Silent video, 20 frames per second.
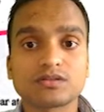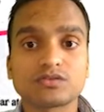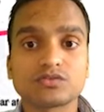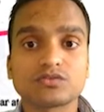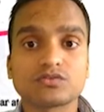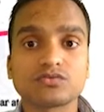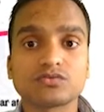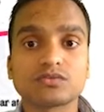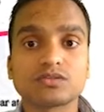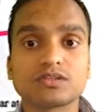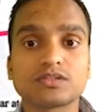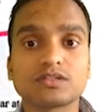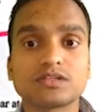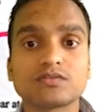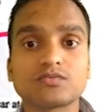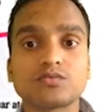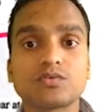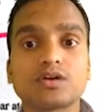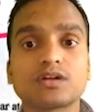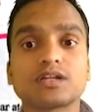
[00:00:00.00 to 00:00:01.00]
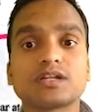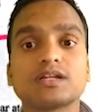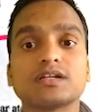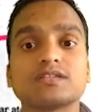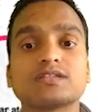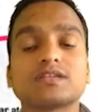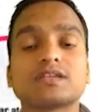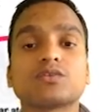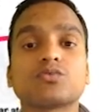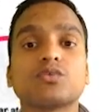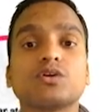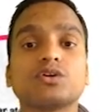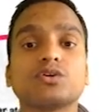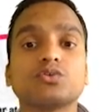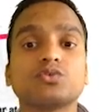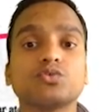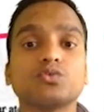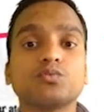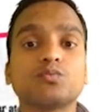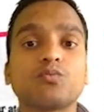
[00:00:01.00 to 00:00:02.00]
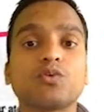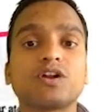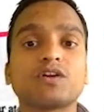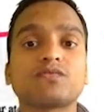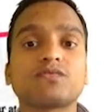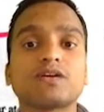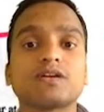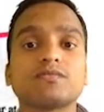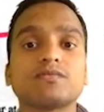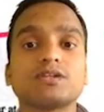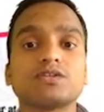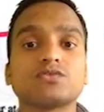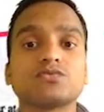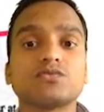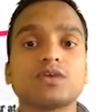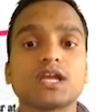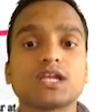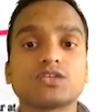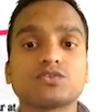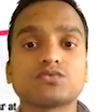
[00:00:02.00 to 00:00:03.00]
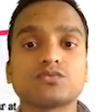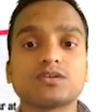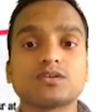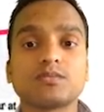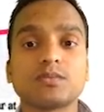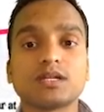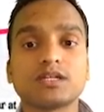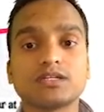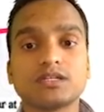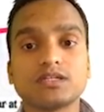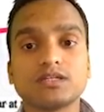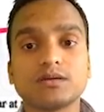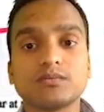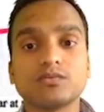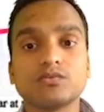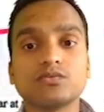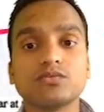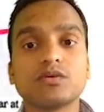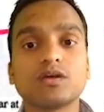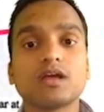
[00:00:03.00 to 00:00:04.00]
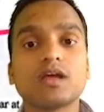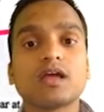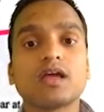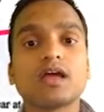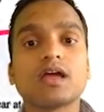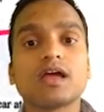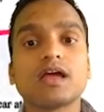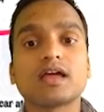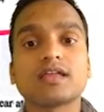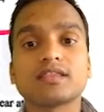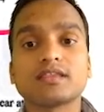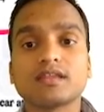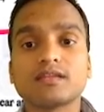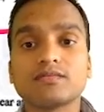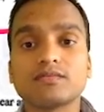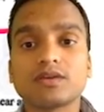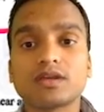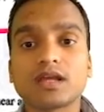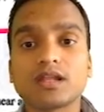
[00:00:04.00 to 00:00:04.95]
So this is what, it's equal to 2.5 into H1 by TW, and then we